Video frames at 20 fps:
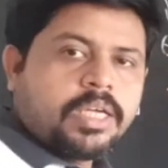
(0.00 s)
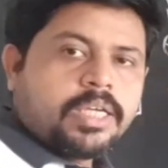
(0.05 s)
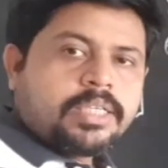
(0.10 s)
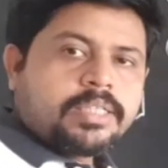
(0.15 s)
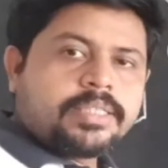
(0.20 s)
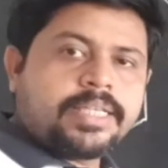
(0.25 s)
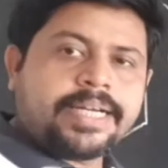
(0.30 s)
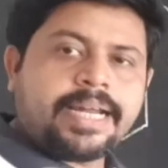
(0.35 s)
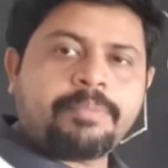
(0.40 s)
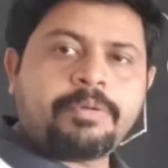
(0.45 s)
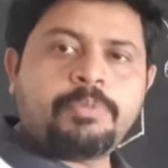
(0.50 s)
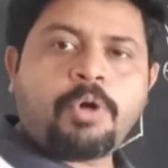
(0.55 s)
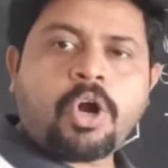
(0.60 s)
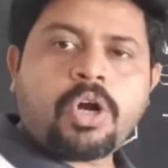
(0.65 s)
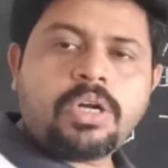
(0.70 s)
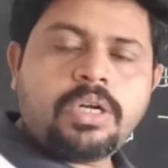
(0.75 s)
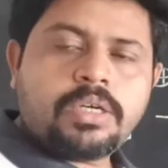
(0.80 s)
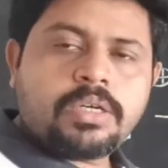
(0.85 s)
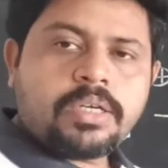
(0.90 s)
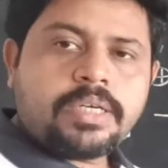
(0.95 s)
The double
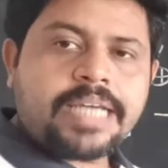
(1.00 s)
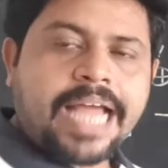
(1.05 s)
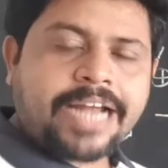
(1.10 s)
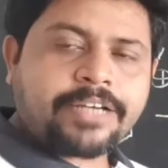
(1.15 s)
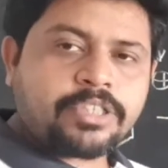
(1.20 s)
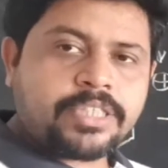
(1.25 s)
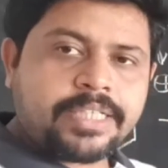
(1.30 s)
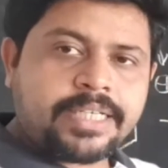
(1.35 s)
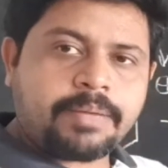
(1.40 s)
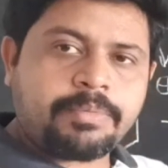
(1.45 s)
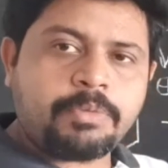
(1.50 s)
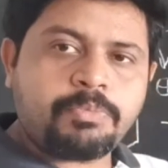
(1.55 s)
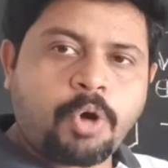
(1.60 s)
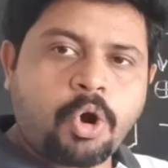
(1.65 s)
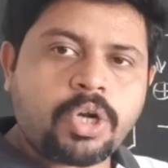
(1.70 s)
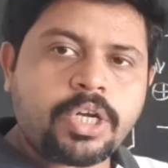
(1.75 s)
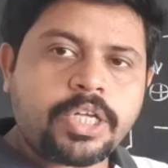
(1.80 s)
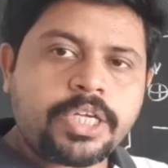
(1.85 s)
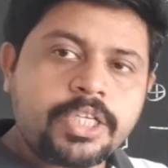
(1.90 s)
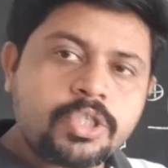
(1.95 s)
bond, nitrogen double
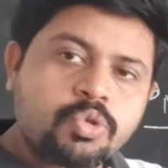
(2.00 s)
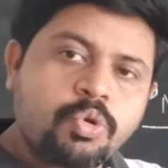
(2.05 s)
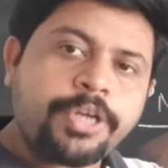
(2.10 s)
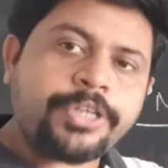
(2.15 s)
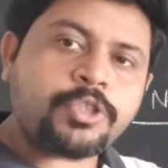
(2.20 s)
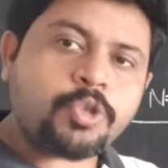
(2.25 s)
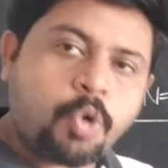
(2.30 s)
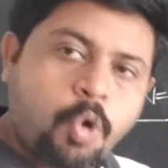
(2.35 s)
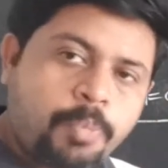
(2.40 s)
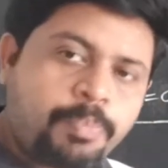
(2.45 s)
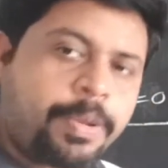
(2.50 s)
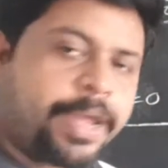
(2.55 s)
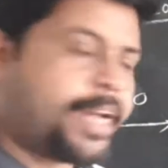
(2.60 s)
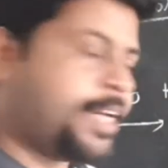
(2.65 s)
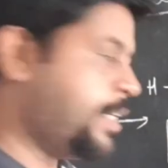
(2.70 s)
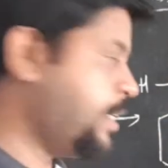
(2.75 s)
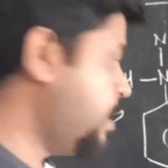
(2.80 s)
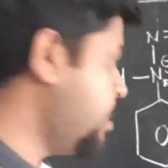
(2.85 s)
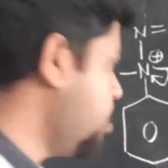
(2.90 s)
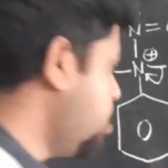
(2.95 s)
bond is going to
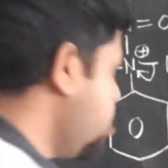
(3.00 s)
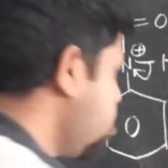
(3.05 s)
open.